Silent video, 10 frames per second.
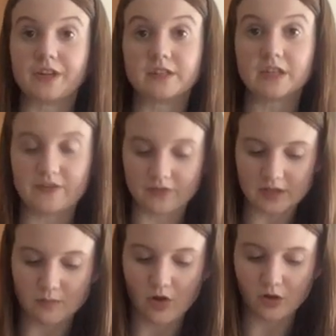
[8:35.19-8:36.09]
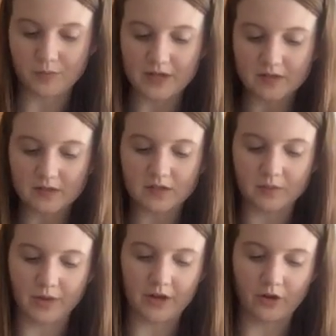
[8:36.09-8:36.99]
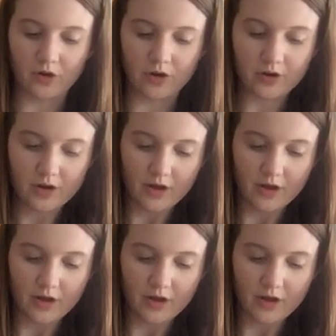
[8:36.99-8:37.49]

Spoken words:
into even smaller pieces depending on